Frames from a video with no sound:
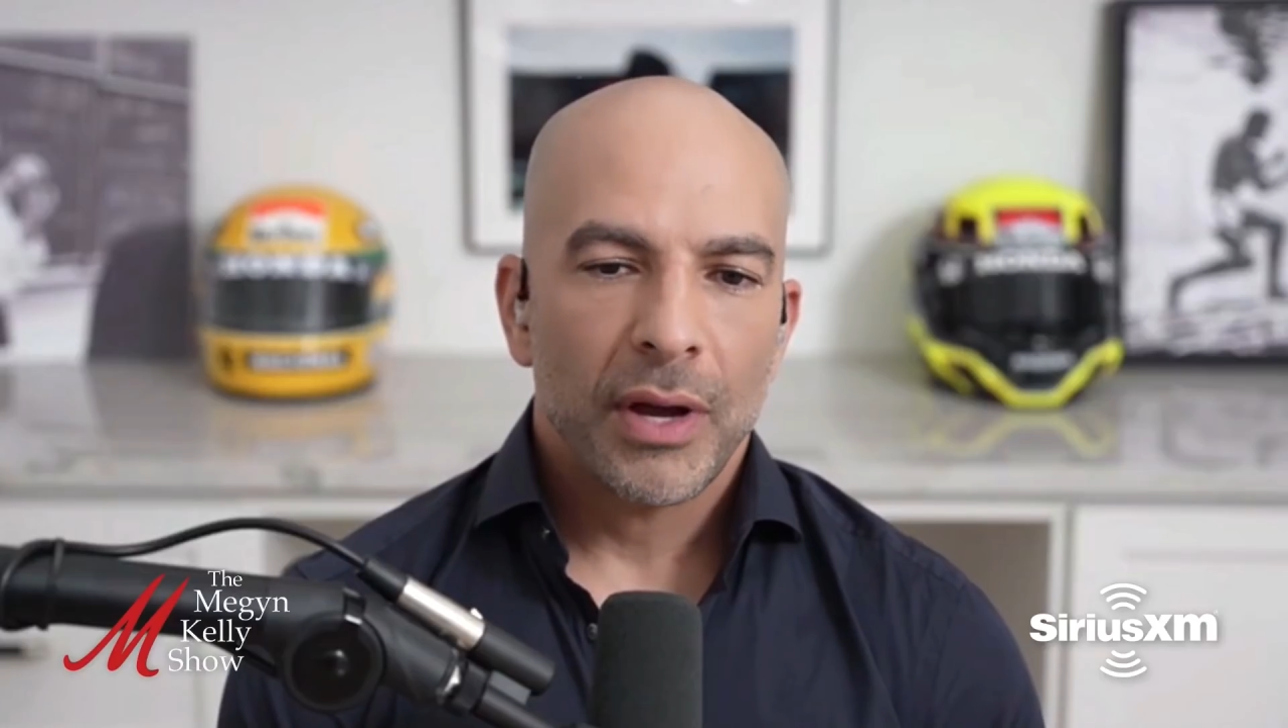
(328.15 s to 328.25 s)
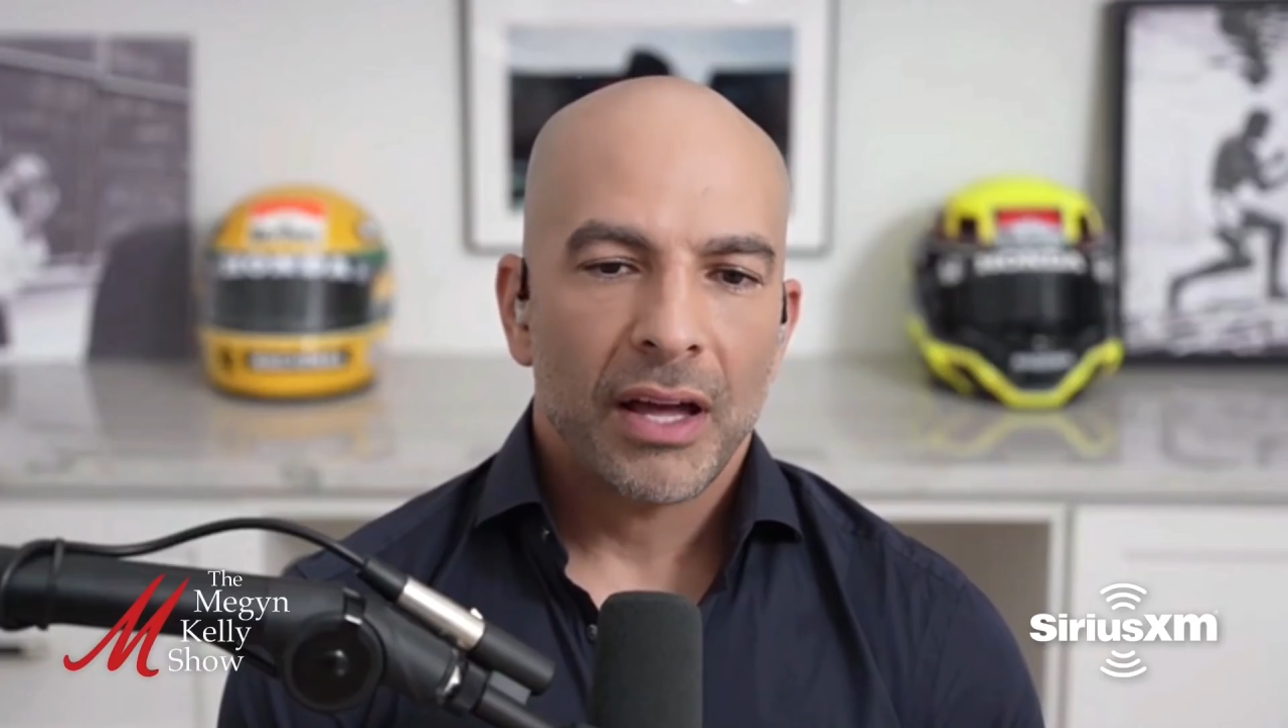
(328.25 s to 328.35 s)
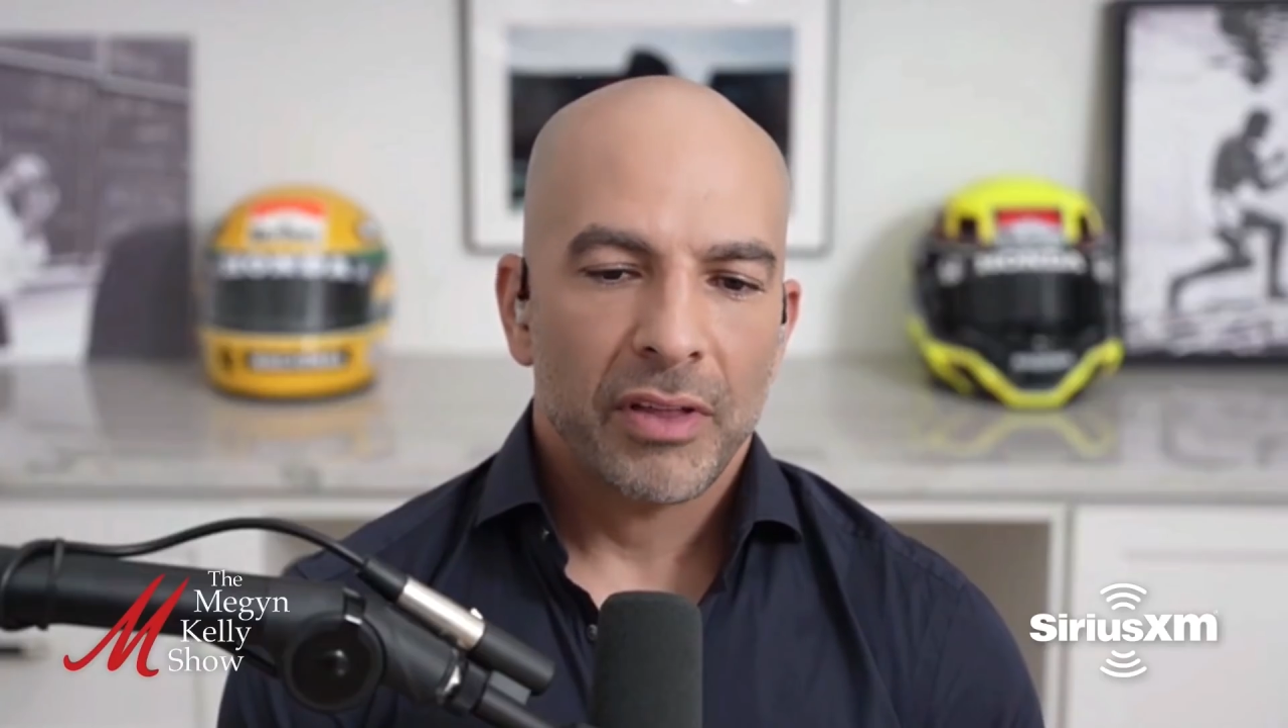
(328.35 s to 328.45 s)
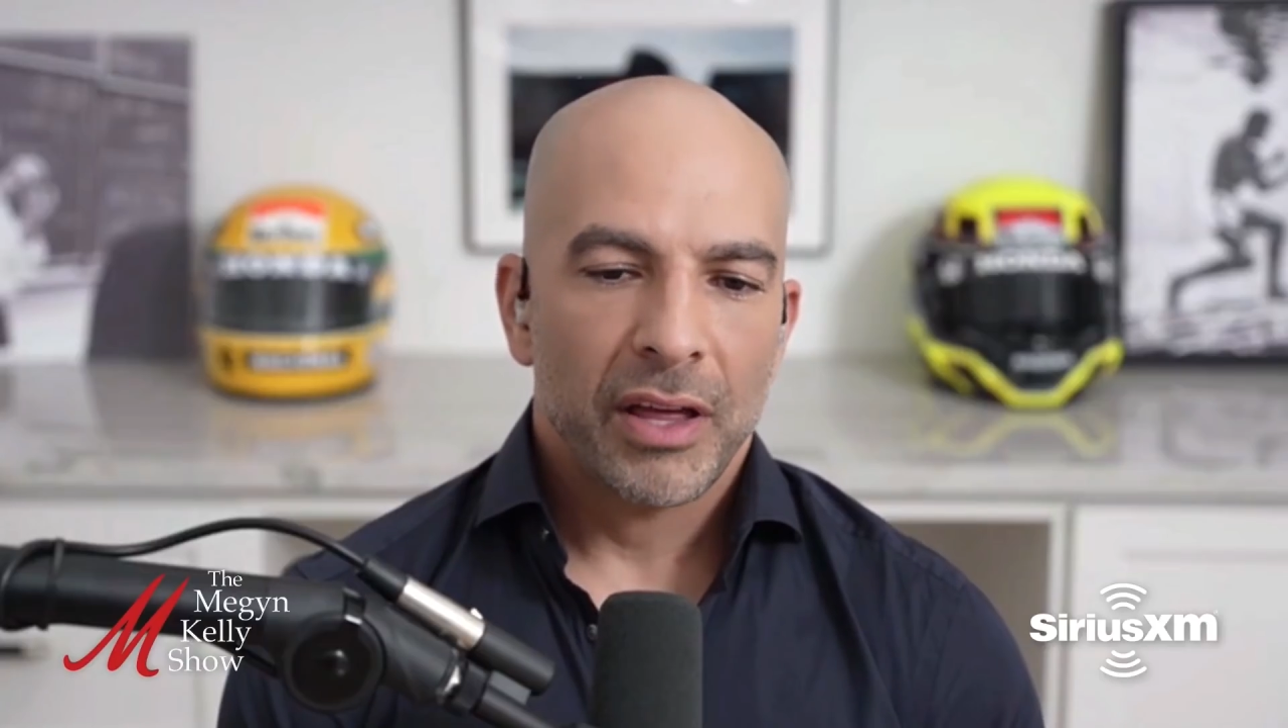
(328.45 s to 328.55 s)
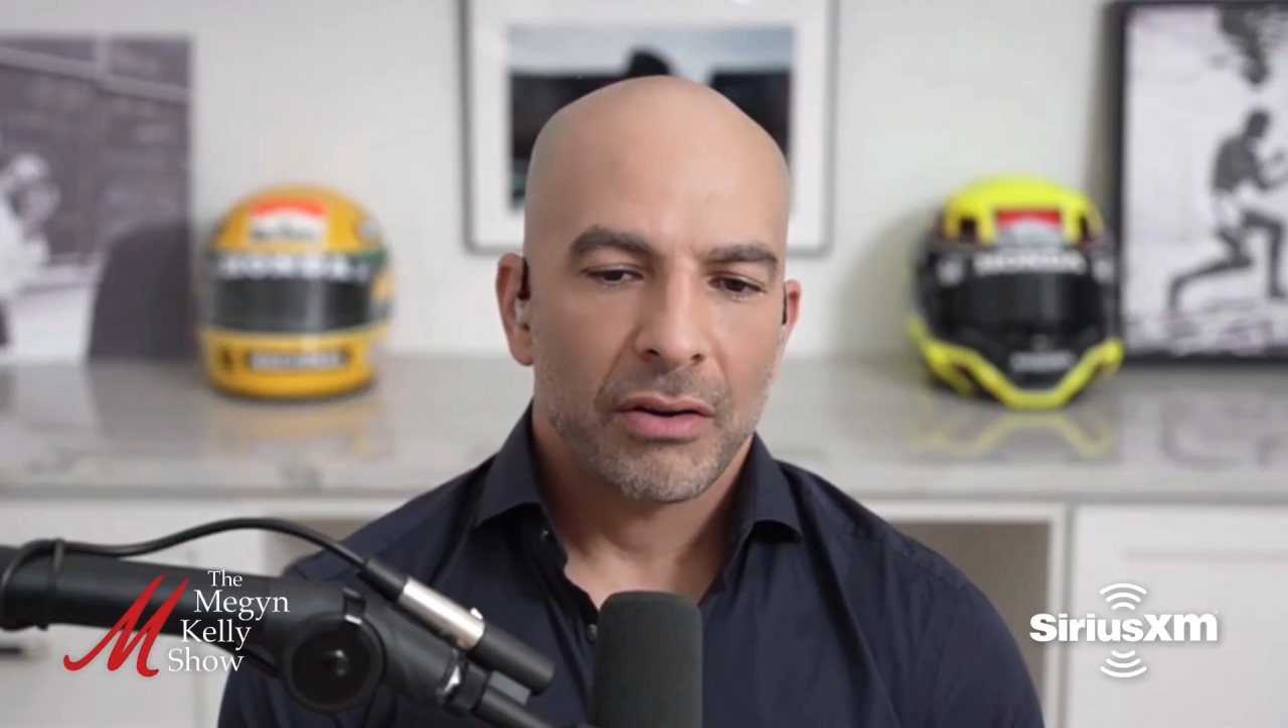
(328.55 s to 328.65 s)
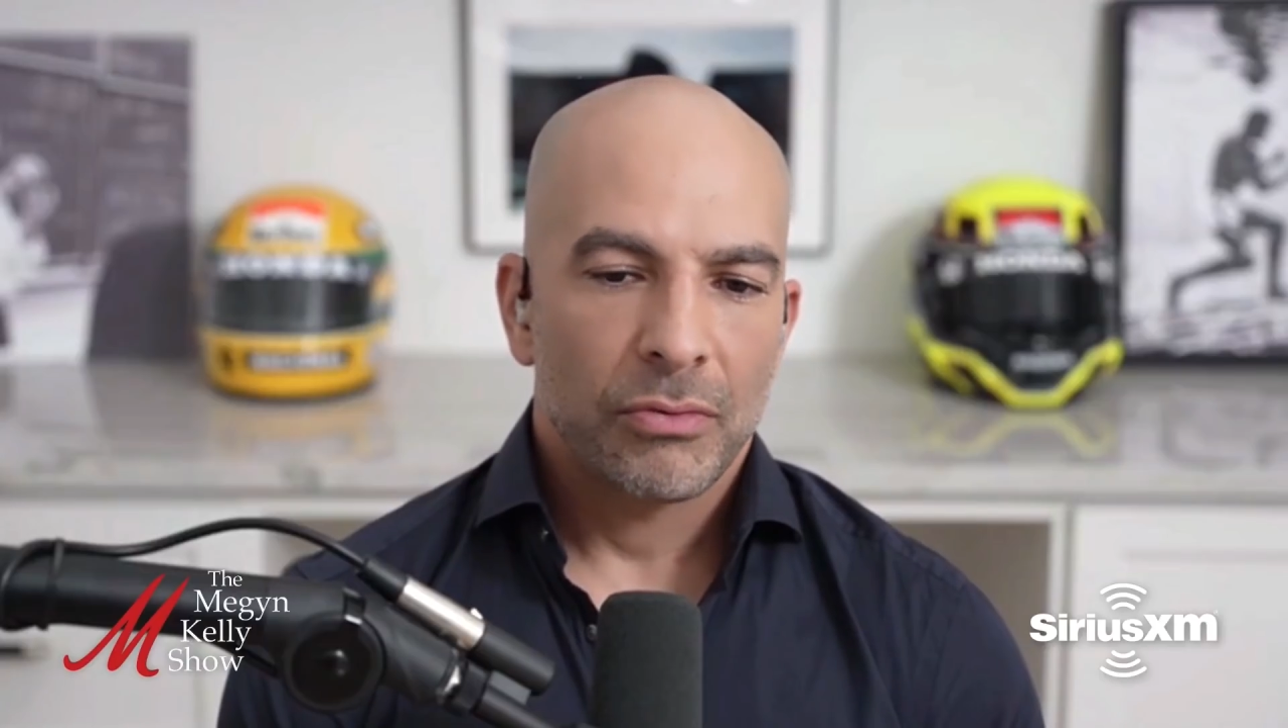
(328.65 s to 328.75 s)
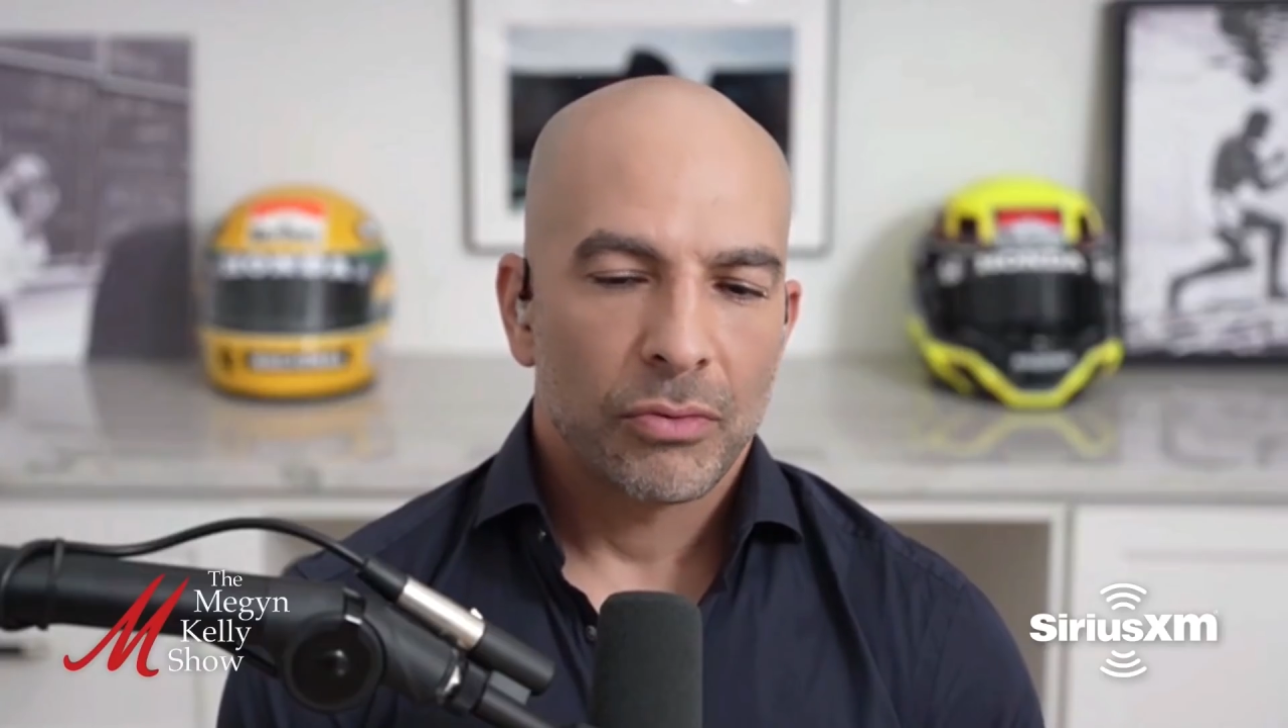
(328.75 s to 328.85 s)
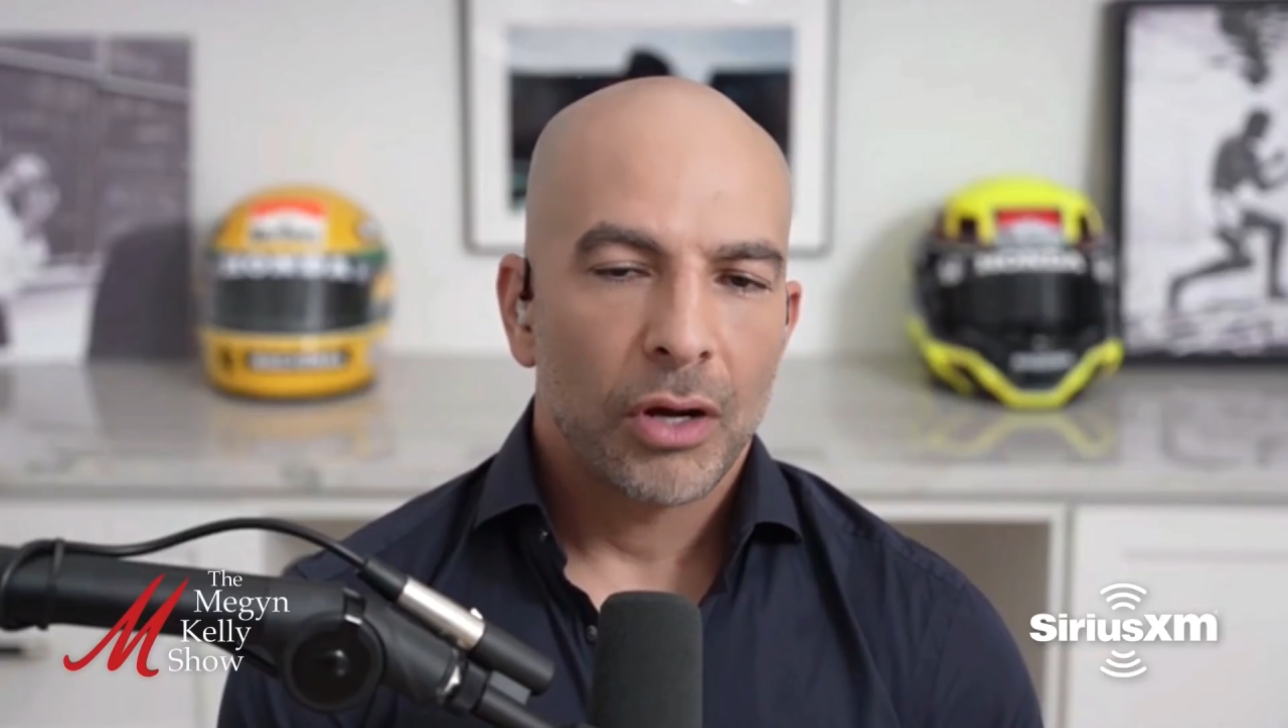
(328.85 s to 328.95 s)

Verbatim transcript: have that